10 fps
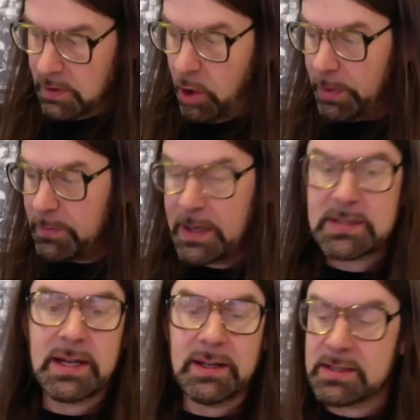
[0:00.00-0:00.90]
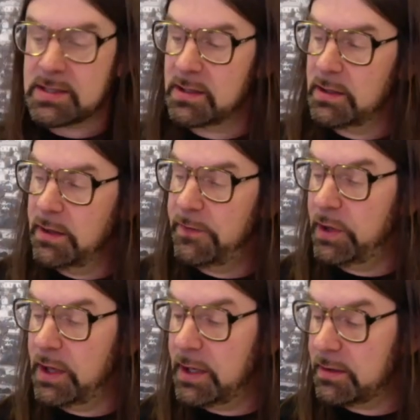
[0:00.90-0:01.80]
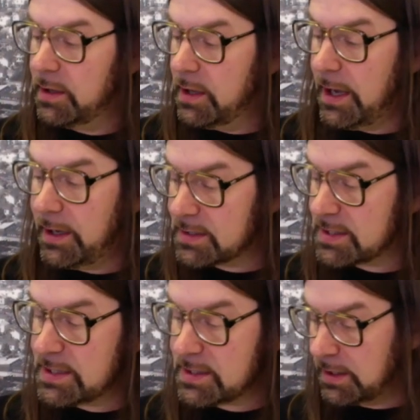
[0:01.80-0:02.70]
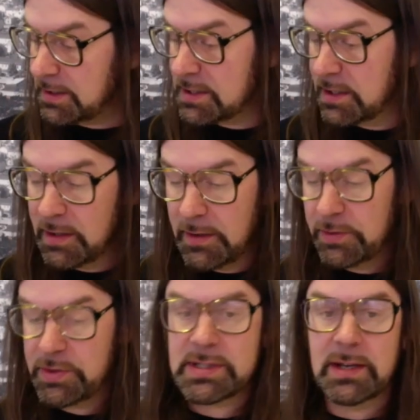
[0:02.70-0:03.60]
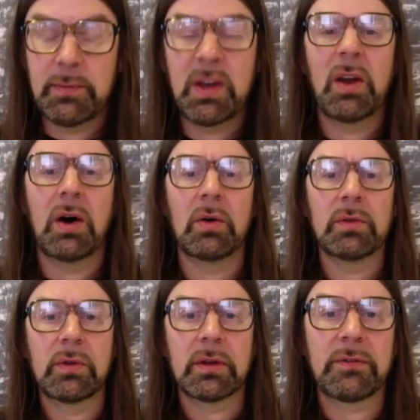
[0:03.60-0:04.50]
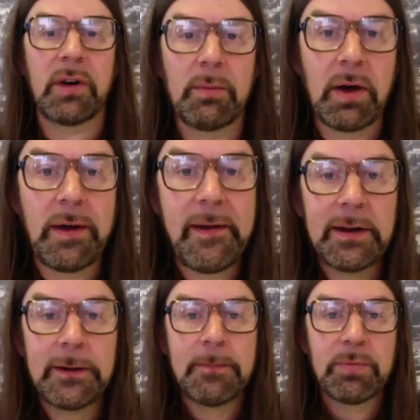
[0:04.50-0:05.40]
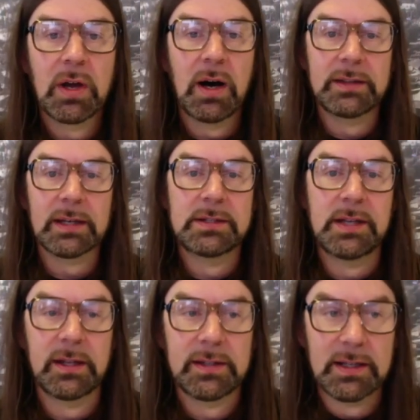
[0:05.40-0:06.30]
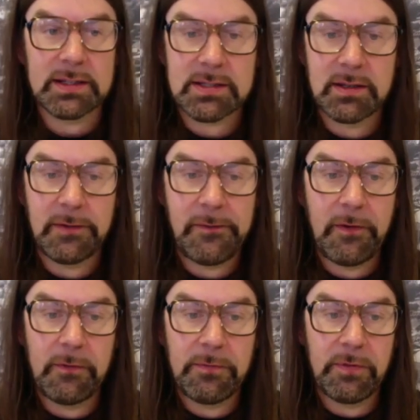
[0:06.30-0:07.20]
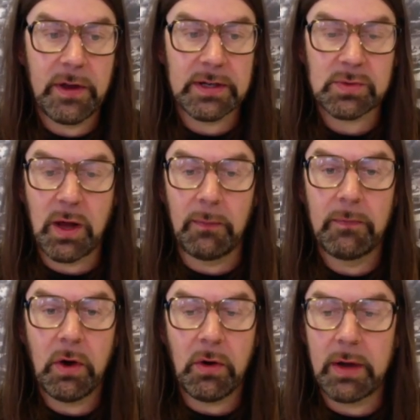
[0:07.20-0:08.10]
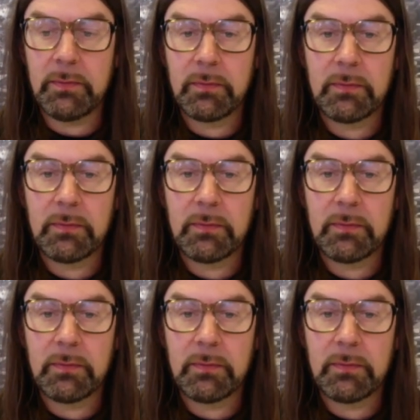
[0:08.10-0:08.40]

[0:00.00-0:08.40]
hope it makes sense. If you need any assistance, just send me a note. You can find my contact details there as well. All right,